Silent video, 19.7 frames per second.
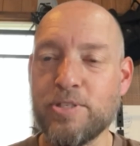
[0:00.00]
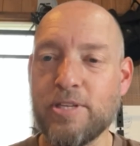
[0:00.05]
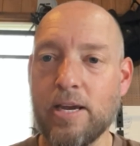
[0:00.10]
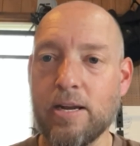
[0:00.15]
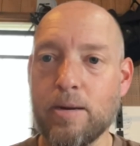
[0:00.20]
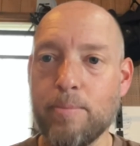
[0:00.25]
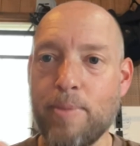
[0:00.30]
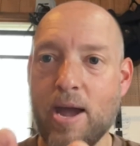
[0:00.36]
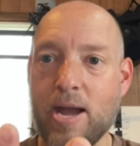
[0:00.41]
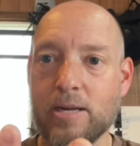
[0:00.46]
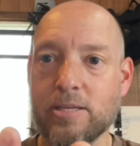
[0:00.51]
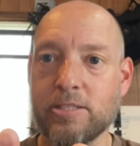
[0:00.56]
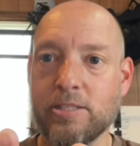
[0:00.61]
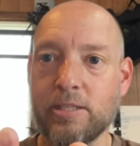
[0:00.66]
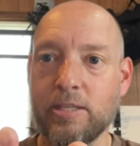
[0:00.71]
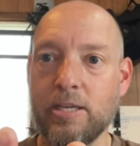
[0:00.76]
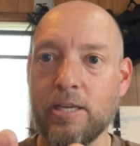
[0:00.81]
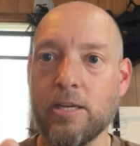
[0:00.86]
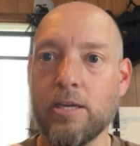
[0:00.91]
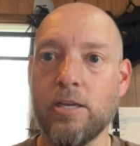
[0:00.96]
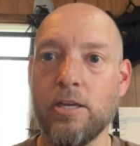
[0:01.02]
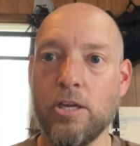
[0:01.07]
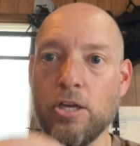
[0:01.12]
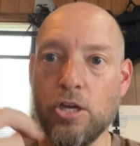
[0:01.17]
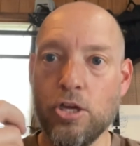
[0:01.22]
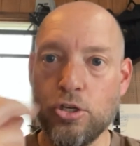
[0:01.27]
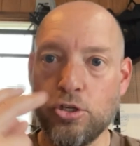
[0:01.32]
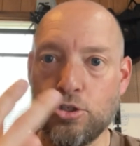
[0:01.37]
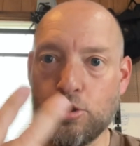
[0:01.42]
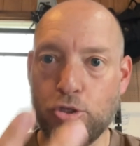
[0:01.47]
down and back, slick,
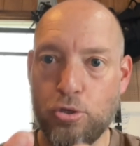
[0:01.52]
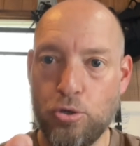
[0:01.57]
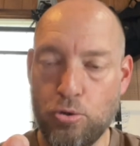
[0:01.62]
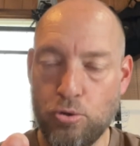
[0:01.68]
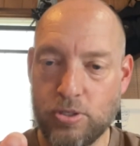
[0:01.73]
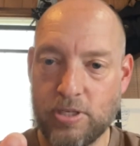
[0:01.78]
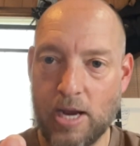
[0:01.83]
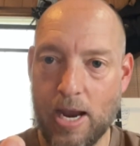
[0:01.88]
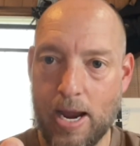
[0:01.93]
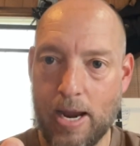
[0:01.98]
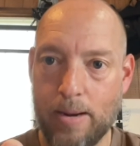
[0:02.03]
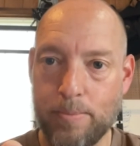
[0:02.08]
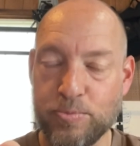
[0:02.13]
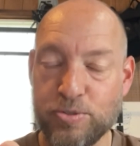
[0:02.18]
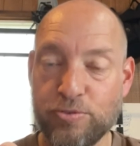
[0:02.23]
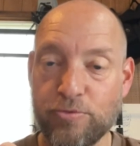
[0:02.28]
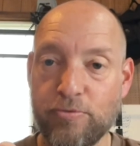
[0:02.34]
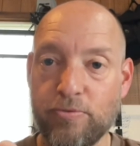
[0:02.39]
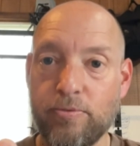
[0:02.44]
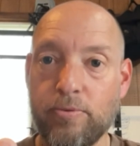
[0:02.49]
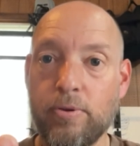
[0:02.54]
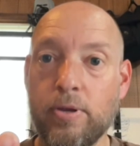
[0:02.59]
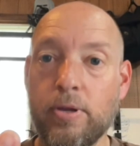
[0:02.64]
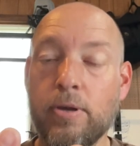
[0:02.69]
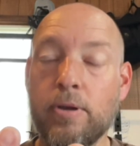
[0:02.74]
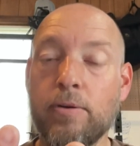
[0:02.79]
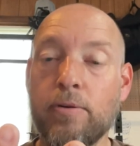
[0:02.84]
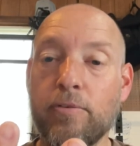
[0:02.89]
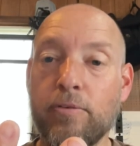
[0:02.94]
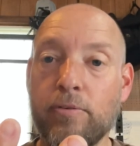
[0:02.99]
two times
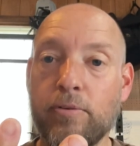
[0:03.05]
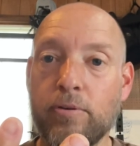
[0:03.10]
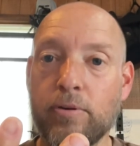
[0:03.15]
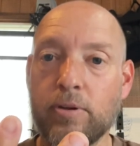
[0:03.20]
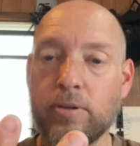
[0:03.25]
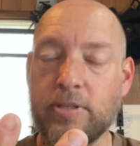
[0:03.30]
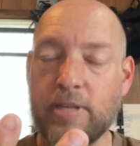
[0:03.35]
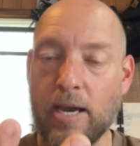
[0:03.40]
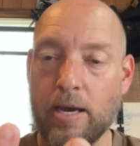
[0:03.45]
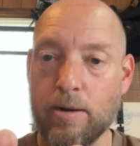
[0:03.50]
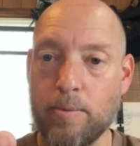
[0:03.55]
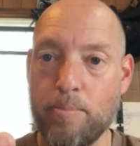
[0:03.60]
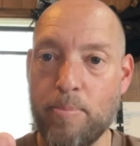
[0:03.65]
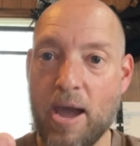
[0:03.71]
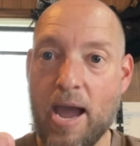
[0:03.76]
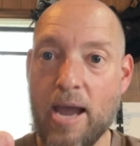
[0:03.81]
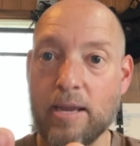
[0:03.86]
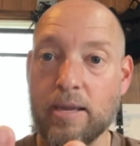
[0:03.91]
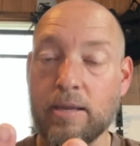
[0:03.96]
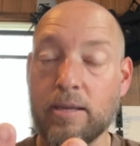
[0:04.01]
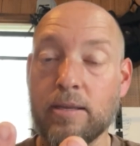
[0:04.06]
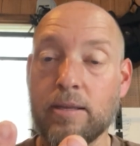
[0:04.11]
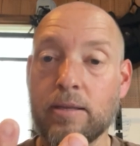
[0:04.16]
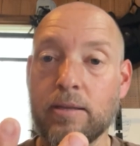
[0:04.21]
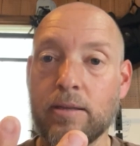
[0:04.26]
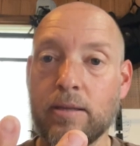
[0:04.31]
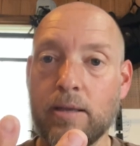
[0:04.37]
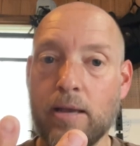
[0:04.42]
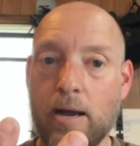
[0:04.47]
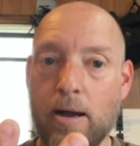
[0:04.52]
down and back
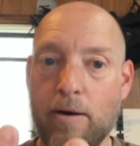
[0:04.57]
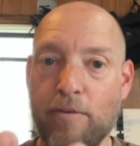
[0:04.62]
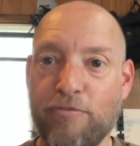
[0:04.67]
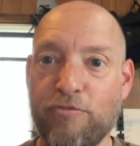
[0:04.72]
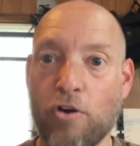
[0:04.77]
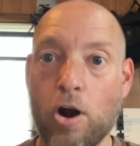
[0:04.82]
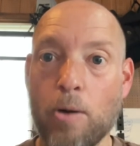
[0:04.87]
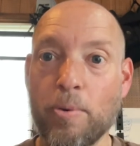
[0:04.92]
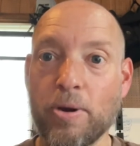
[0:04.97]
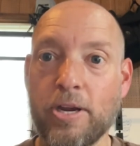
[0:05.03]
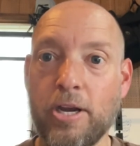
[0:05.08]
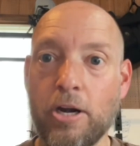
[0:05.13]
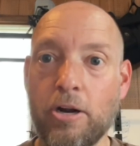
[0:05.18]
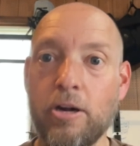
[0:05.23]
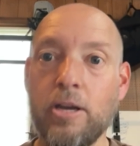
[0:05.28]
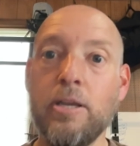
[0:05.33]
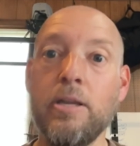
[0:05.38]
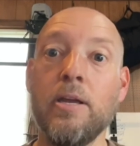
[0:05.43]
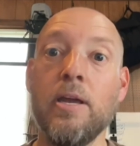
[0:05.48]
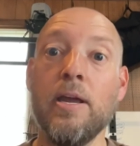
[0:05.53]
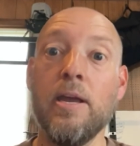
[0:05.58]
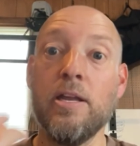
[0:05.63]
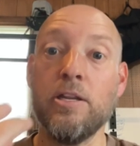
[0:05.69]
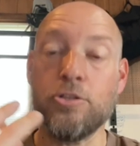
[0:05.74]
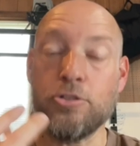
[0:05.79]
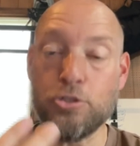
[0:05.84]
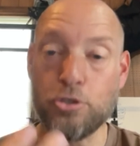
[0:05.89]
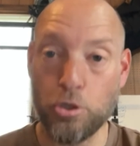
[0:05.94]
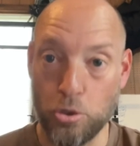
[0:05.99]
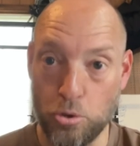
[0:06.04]
uh, farmer carry,
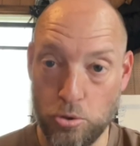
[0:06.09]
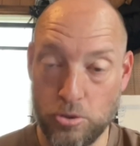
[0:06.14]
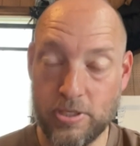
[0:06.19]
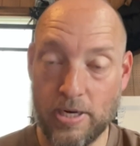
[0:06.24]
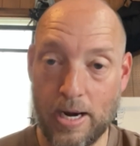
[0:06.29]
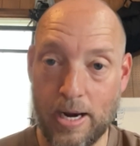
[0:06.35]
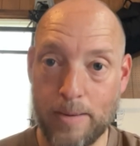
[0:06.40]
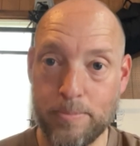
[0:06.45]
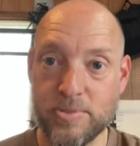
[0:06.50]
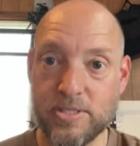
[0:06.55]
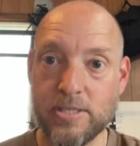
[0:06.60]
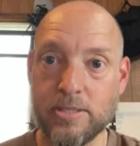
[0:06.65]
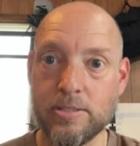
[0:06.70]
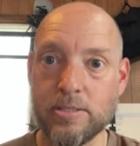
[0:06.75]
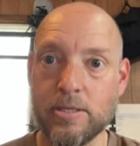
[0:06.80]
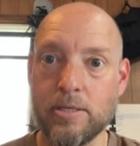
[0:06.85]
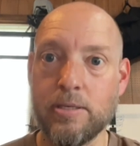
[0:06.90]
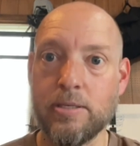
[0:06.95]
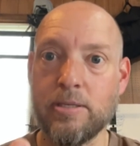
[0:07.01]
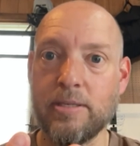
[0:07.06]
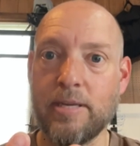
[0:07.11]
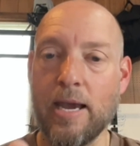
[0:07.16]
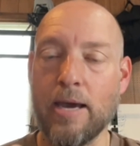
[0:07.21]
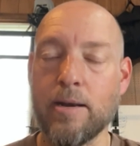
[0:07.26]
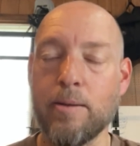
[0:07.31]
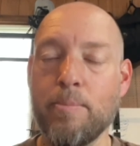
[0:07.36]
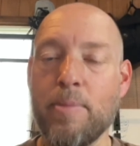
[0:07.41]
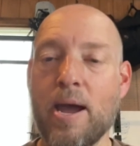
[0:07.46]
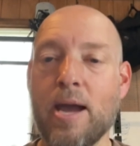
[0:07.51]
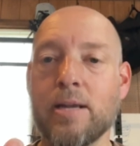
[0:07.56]
two times
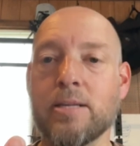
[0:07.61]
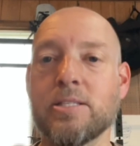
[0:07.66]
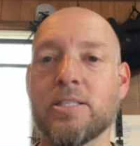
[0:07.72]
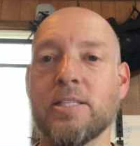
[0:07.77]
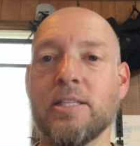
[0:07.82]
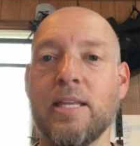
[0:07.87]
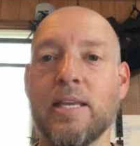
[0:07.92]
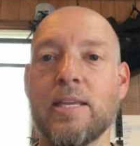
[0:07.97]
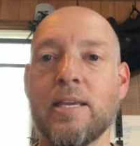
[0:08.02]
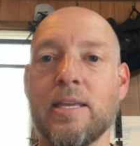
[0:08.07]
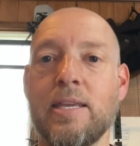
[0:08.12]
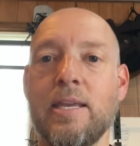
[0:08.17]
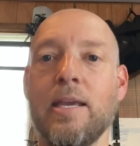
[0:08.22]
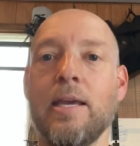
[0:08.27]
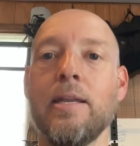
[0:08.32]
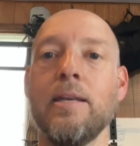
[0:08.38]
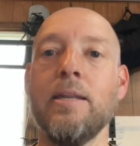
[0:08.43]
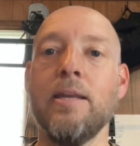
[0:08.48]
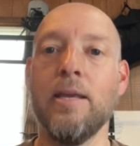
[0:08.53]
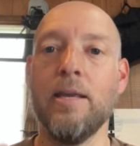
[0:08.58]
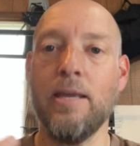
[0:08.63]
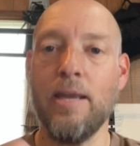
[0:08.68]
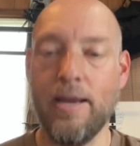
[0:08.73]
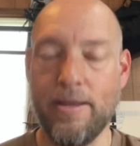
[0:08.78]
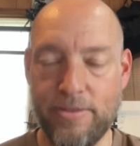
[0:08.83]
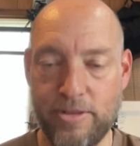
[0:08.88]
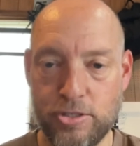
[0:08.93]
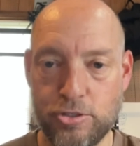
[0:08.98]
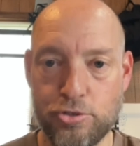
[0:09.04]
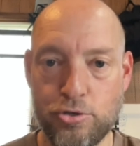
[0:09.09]
down and back slick again,
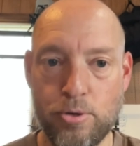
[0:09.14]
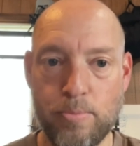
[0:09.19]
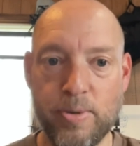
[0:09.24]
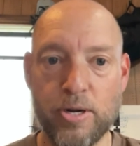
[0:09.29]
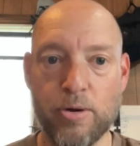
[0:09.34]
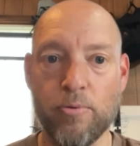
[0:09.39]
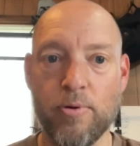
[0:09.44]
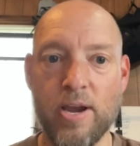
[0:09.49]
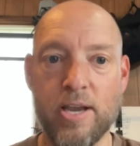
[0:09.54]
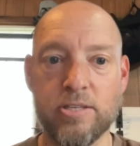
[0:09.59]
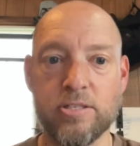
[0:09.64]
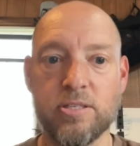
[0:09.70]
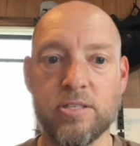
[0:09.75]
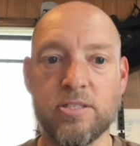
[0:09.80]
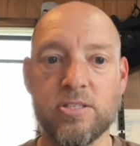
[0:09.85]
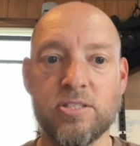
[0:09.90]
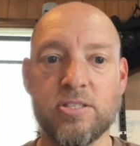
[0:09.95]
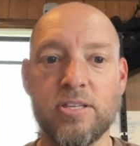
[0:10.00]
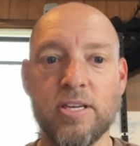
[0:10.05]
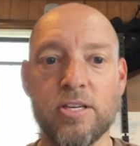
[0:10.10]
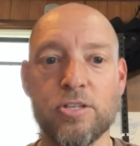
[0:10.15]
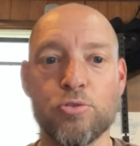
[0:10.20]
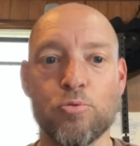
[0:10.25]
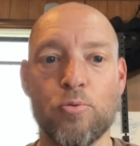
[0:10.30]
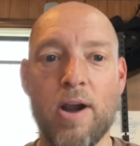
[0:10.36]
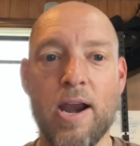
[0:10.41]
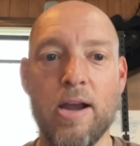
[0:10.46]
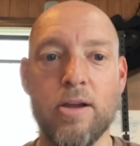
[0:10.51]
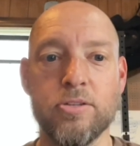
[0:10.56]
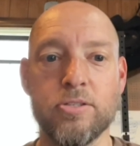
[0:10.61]
and then two minute rest. Six
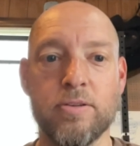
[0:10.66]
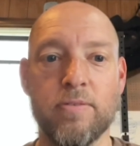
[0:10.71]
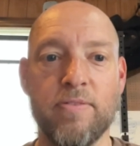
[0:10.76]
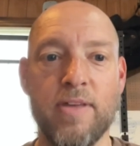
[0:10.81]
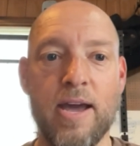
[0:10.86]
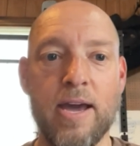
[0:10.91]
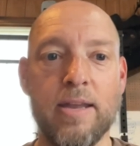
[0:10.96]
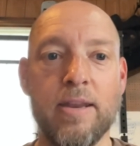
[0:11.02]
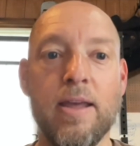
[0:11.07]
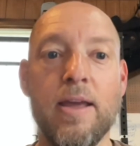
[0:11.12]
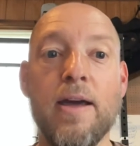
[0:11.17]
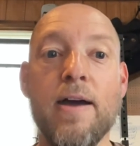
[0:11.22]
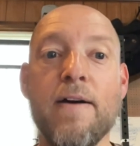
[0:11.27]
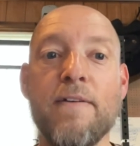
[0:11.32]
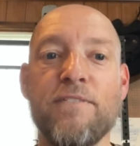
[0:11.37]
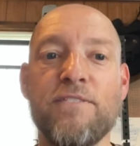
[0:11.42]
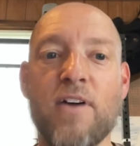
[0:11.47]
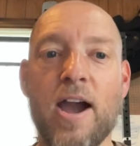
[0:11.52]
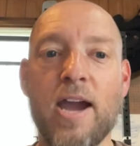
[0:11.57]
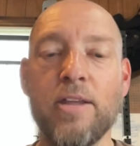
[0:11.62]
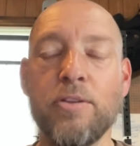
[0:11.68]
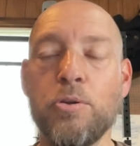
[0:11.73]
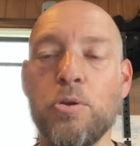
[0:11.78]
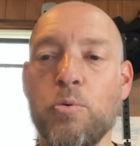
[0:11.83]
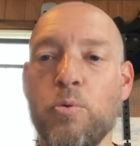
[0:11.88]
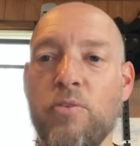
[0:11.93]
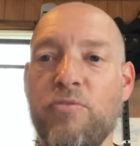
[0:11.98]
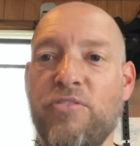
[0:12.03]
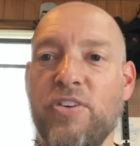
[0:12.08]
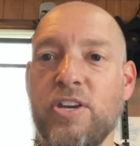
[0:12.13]
rounds of that. Finally,
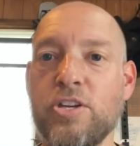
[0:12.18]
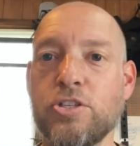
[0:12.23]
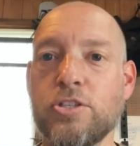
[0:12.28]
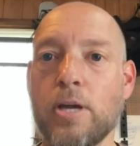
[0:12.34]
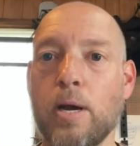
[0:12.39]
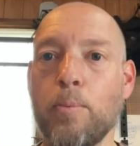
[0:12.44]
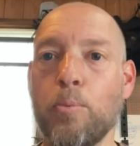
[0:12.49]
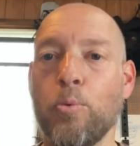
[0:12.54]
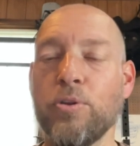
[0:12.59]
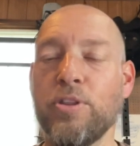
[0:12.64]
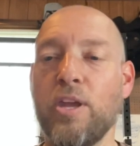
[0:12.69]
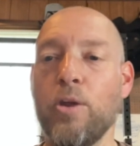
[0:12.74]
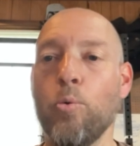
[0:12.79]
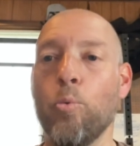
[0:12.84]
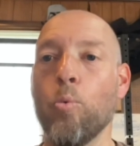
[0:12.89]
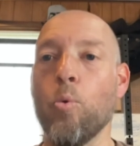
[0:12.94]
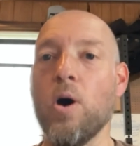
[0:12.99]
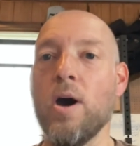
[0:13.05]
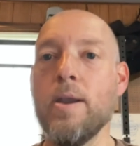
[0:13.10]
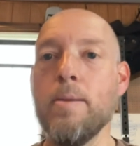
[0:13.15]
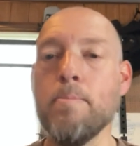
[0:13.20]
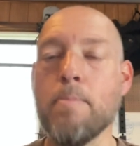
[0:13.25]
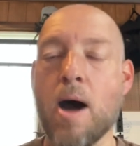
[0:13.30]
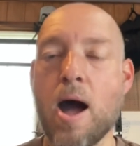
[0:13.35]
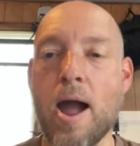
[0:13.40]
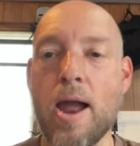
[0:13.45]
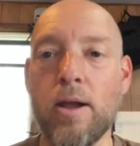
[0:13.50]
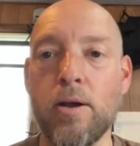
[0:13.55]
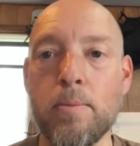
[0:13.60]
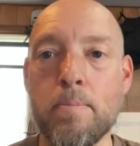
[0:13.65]
we finished up with a one mile